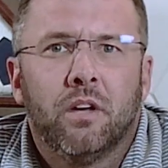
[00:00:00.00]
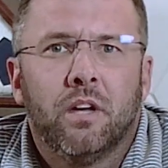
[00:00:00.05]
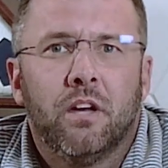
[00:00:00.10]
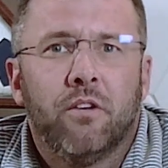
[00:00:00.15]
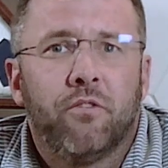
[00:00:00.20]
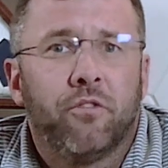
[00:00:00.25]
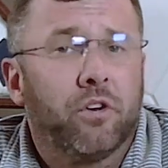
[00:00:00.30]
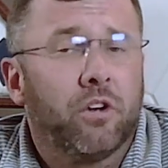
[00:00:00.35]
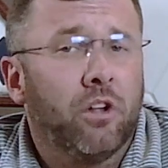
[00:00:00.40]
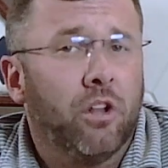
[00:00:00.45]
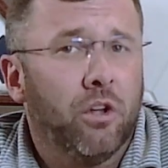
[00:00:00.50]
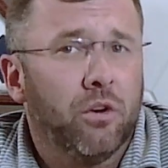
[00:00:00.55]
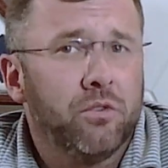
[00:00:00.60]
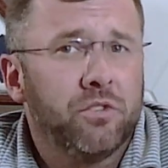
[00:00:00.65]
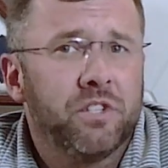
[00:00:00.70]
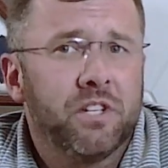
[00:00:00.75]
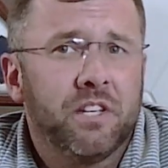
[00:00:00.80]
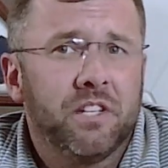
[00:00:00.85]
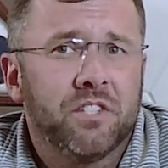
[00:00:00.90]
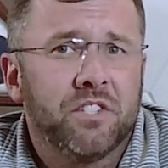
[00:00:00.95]
If your
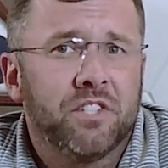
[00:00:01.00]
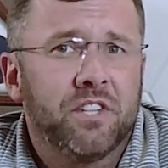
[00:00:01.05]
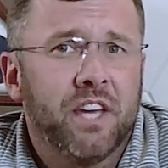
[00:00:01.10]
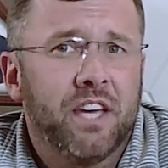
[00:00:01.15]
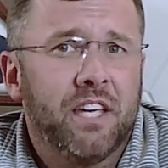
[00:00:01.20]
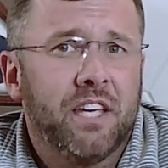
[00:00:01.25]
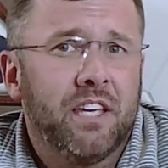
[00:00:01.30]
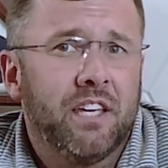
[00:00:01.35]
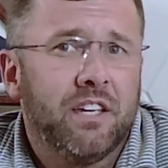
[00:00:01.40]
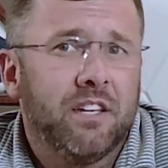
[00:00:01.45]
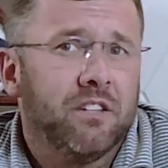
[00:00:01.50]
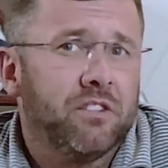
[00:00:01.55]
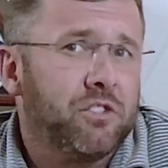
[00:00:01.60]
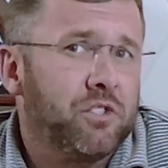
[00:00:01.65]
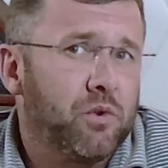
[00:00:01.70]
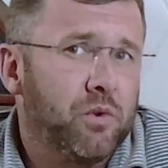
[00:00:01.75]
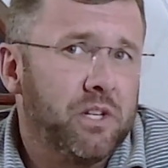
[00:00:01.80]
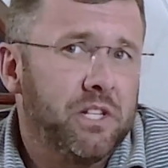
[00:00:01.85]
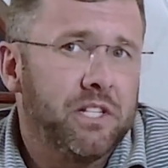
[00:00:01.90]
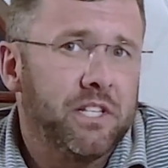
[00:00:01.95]
closing is taking its
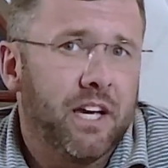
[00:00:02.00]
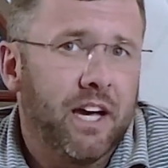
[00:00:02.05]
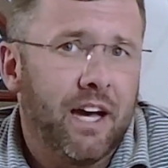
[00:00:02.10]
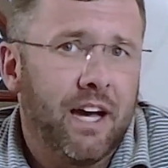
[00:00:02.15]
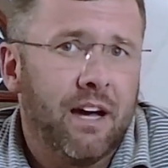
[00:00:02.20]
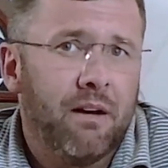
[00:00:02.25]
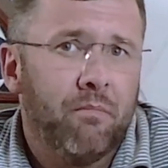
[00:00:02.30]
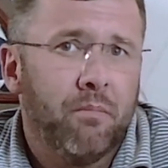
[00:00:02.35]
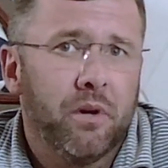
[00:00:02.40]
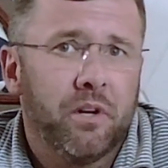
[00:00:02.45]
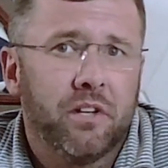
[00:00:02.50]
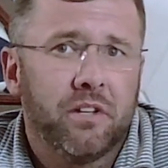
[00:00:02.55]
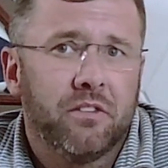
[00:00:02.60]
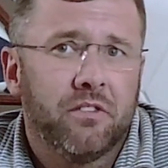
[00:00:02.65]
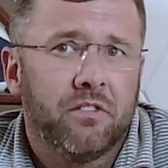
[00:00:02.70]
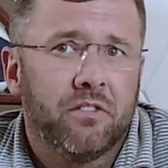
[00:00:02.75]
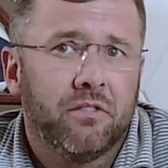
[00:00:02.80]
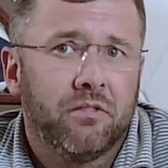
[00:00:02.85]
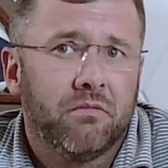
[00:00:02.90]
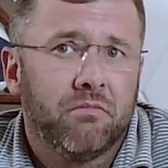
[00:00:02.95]
sweet time, but
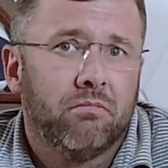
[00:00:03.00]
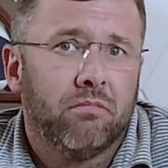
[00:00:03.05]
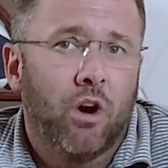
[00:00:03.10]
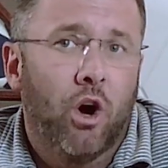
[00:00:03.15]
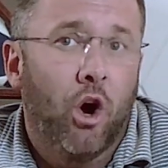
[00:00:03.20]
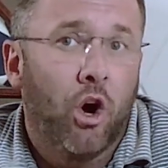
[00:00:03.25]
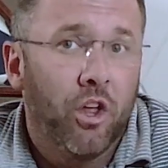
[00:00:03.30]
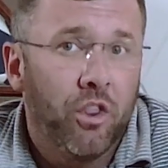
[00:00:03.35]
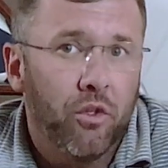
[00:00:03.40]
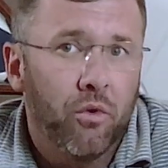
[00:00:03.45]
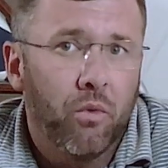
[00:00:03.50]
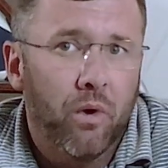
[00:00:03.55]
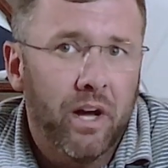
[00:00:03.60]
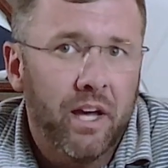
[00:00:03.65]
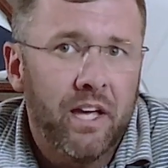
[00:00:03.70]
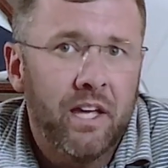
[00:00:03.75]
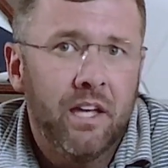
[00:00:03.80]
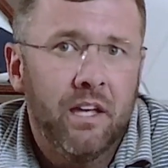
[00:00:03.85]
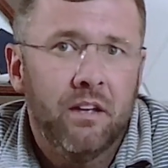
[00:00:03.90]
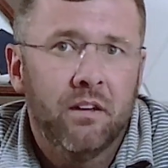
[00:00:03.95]
it's on the
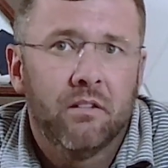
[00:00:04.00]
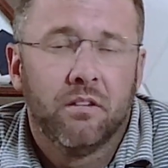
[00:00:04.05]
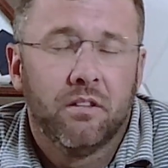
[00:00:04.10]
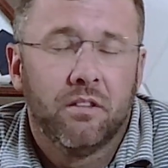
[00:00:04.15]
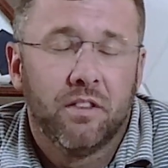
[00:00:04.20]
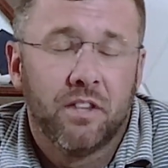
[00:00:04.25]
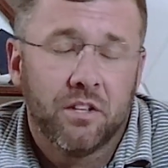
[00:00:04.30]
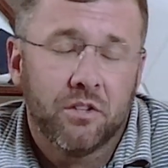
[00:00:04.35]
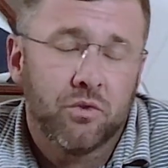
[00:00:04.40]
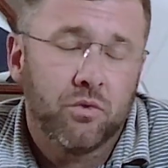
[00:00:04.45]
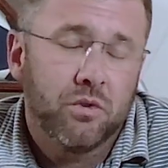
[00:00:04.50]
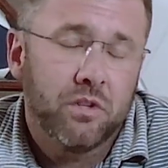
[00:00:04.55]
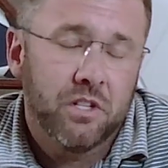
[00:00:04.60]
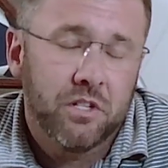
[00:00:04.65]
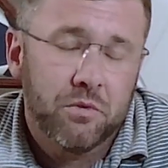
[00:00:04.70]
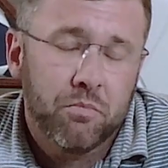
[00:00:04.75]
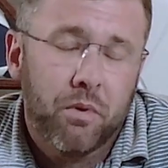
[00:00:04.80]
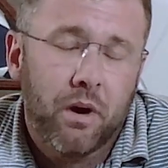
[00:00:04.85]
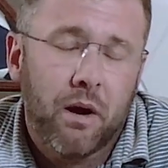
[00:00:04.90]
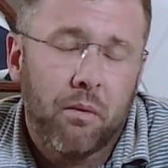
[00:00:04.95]
way, this one
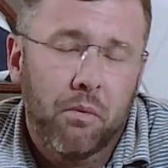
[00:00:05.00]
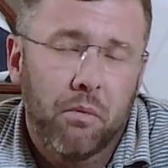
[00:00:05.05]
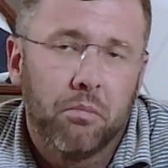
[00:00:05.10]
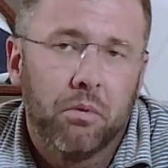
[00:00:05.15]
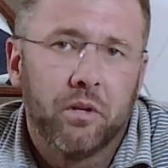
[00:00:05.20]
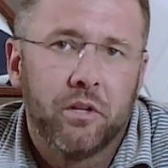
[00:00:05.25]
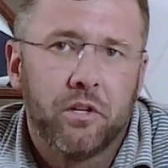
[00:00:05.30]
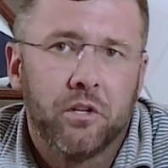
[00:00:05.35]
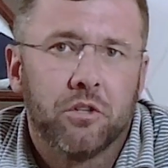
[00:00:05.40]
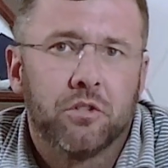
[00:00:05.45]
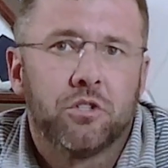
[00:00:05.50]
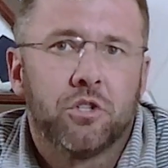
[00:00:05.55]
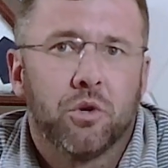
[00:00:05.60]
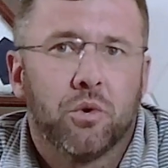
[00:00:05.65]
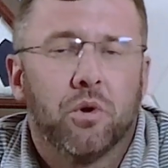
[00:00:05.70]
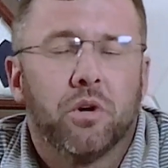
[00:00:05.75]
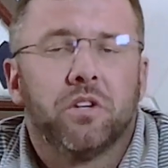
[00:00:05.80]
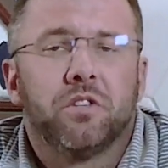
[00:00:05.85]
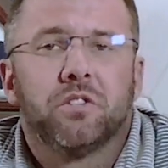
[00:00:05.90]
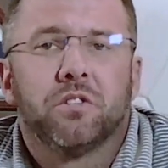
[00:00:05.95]
is probably your
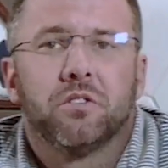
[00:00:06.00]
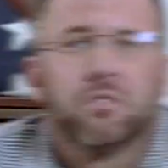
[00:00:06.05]
choice.